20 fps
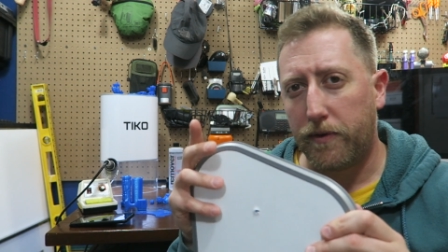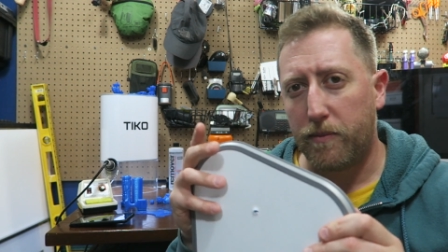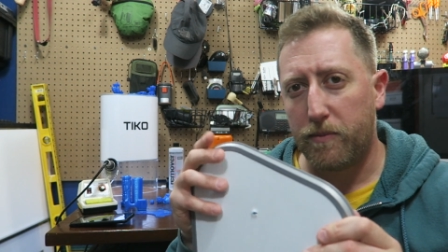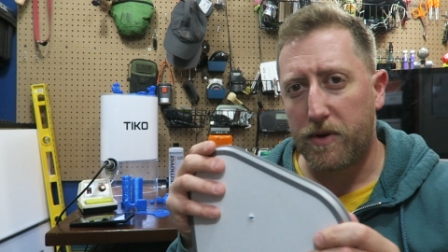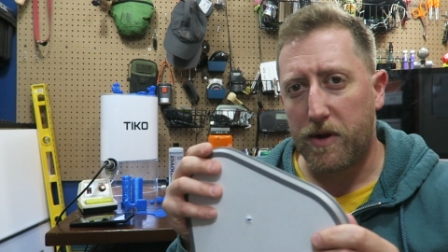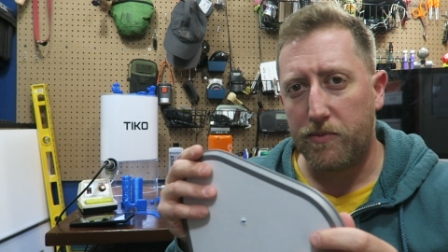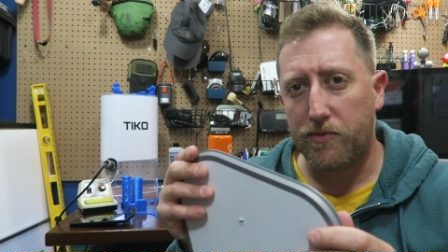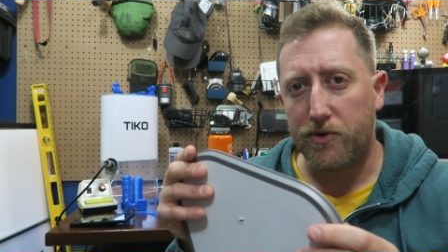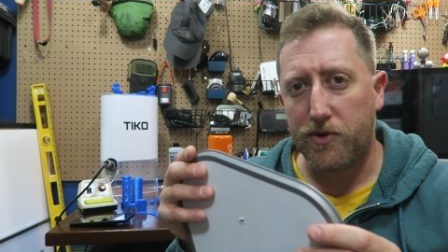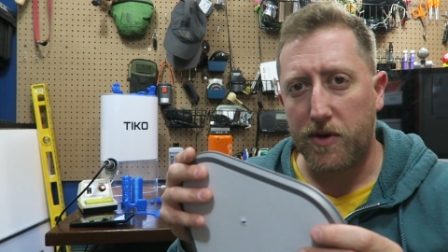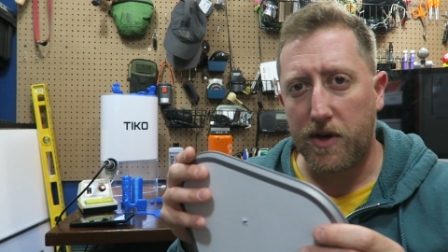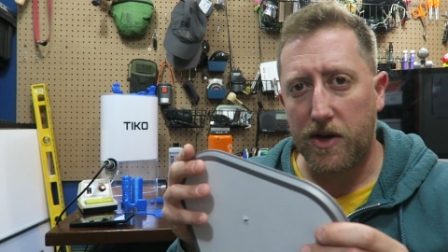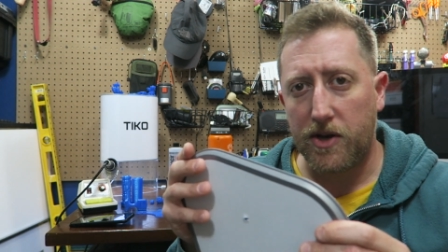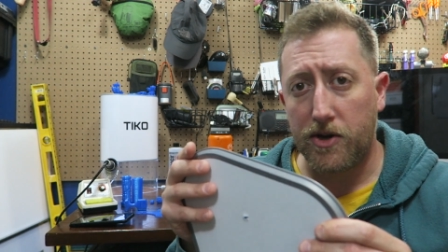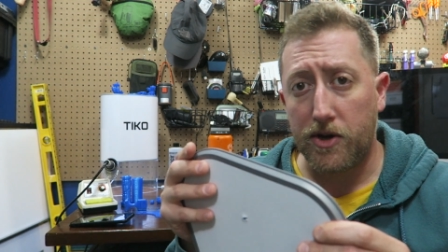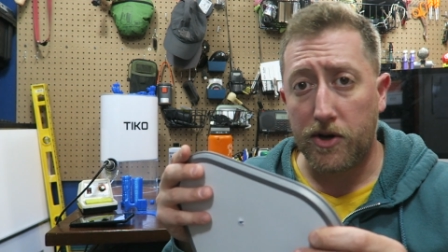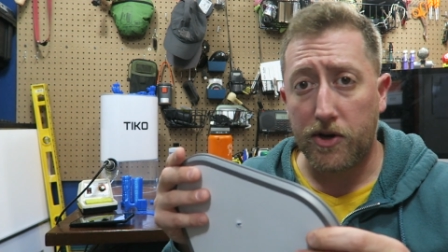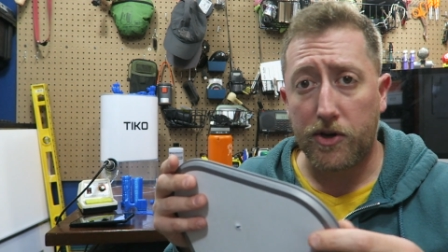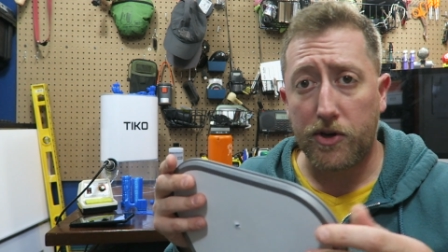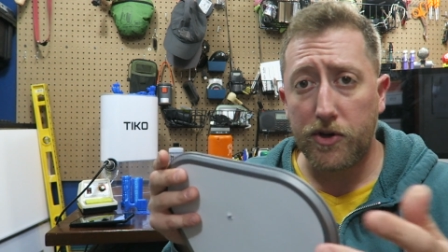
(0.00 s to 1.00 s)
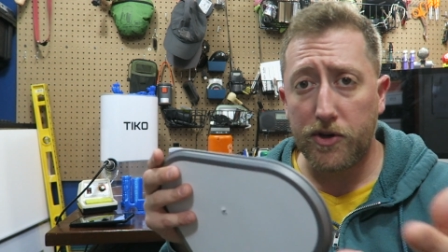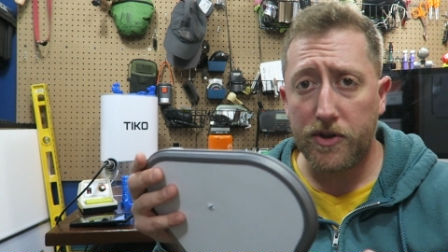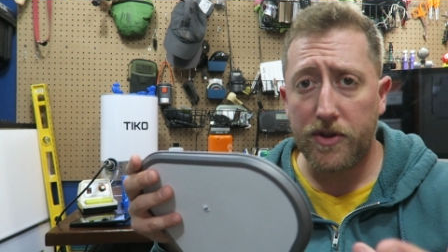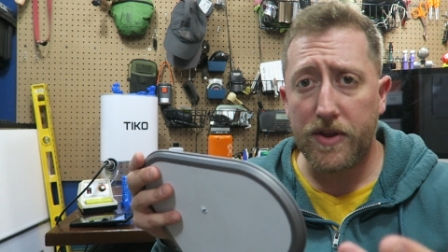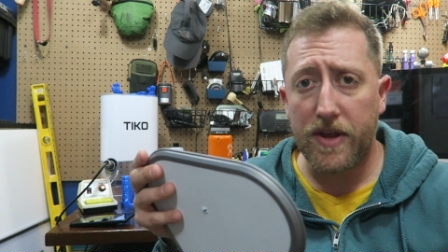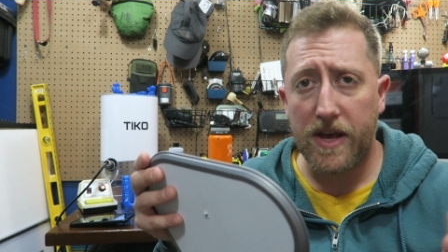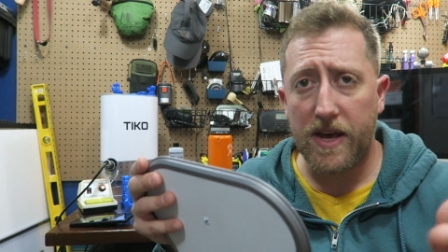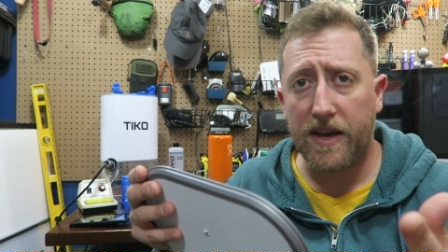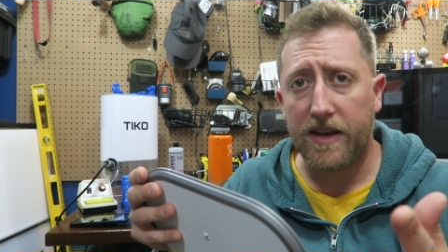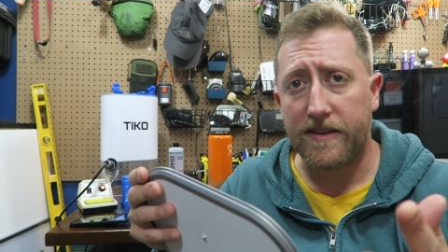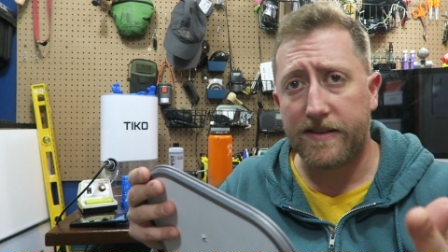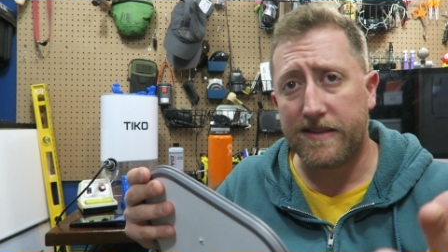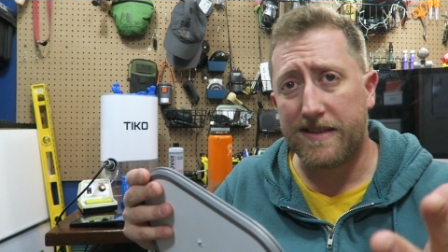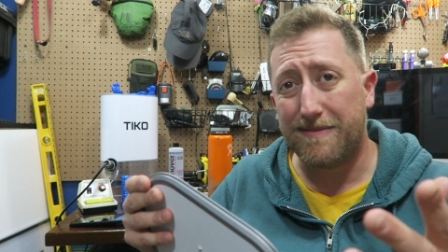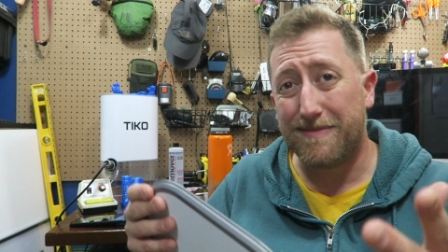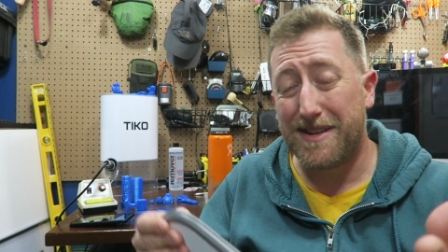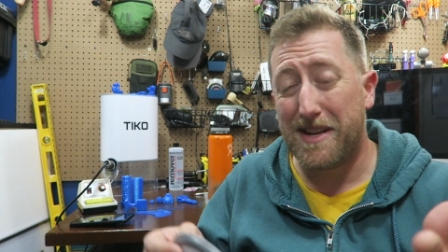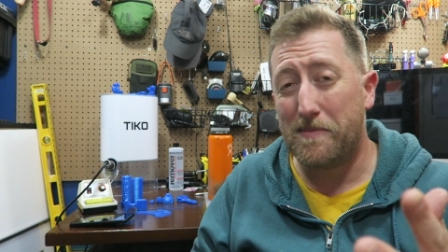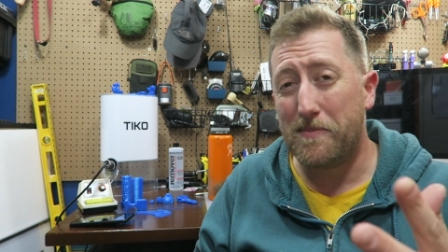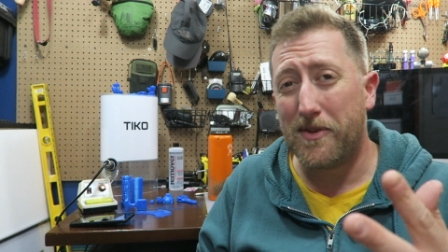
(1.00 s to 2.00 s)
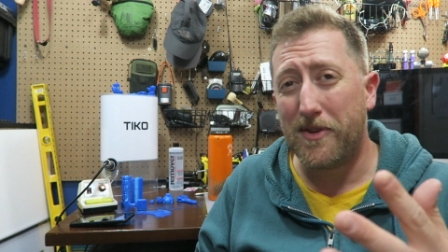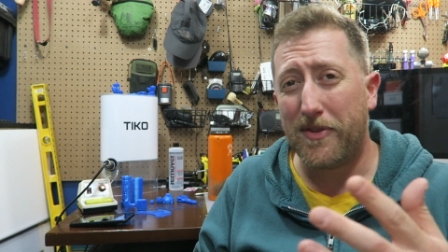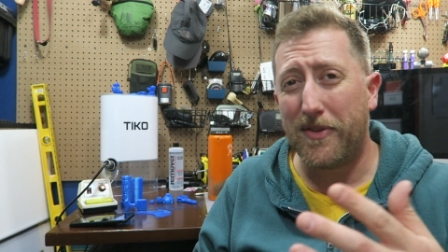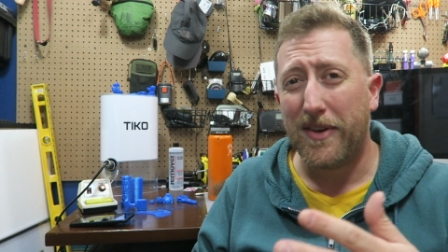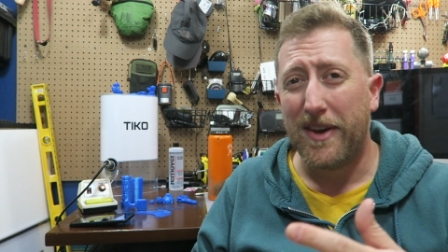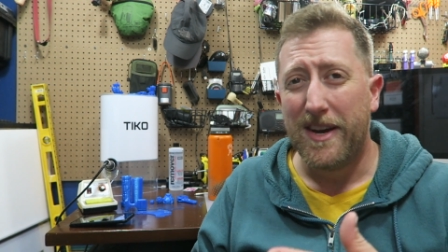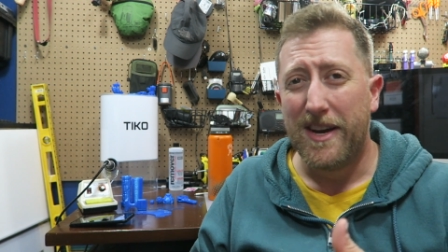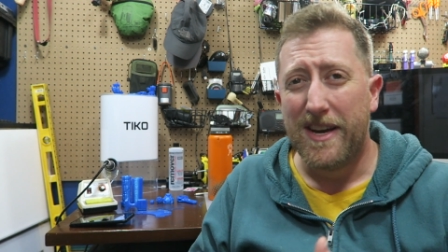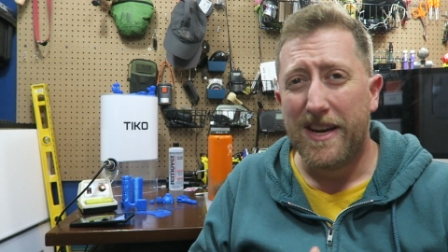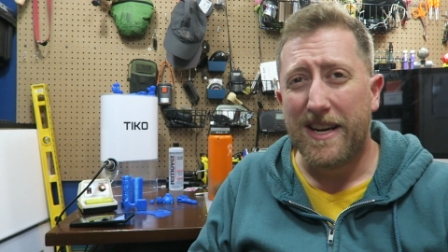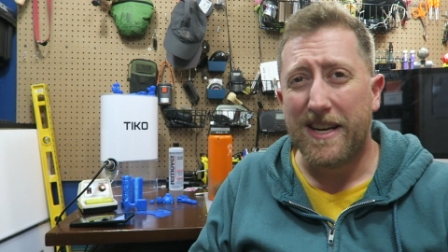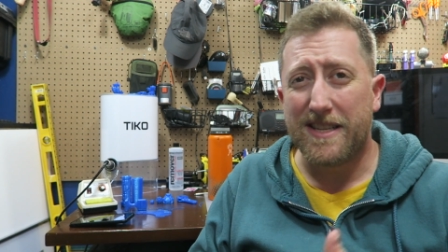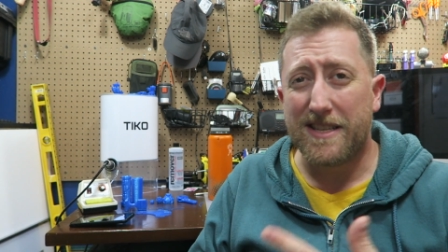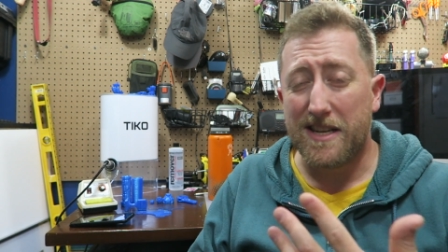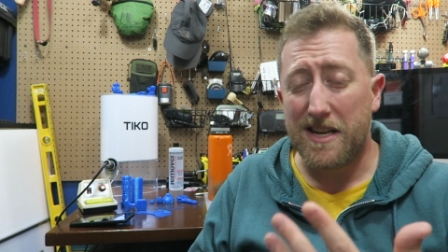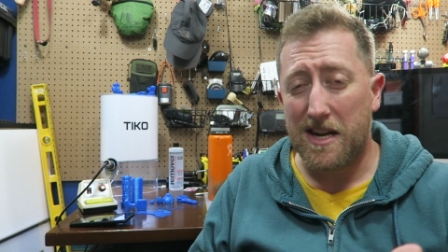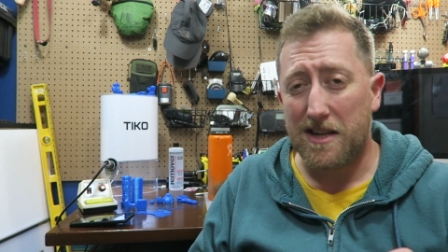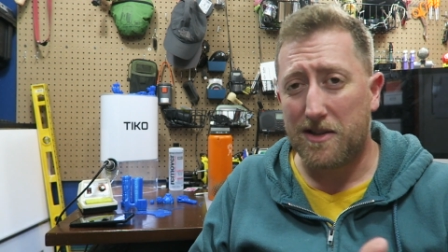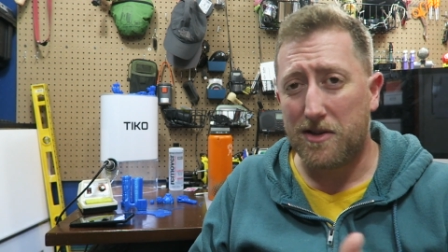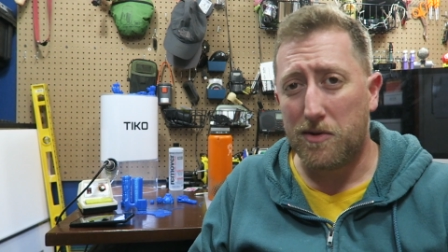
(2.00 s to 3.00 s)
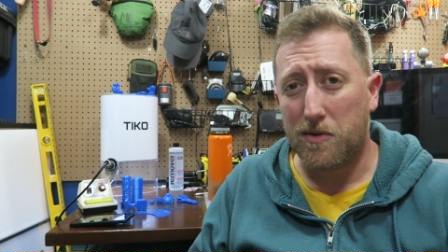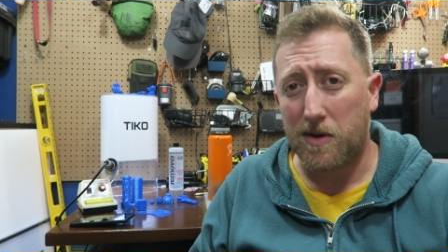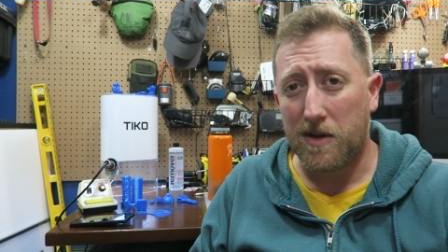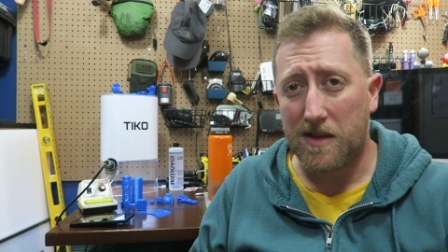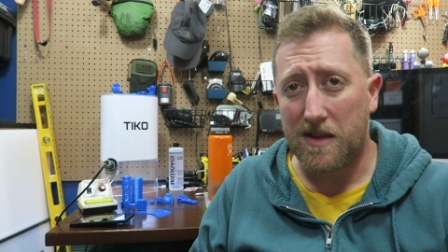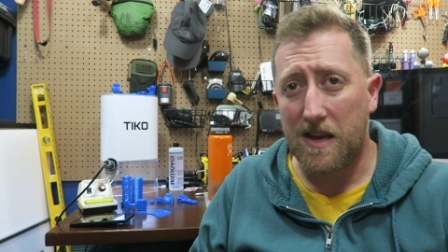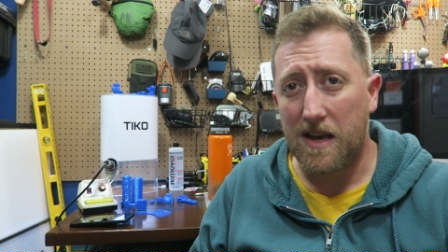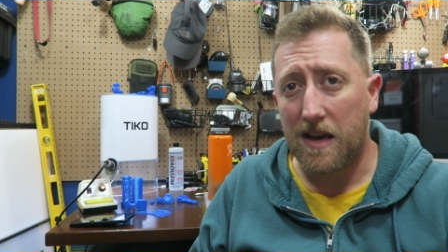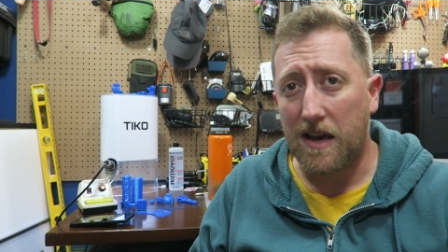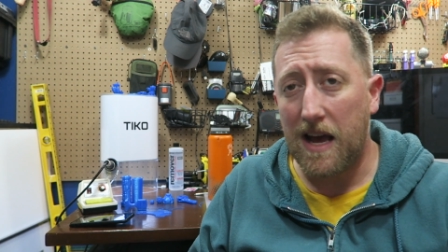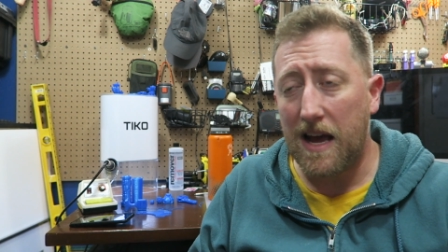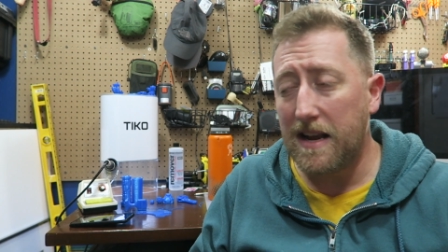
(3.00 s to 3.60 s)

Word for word: Sometimes you get a good thing, and sometimes it's a not so good thing.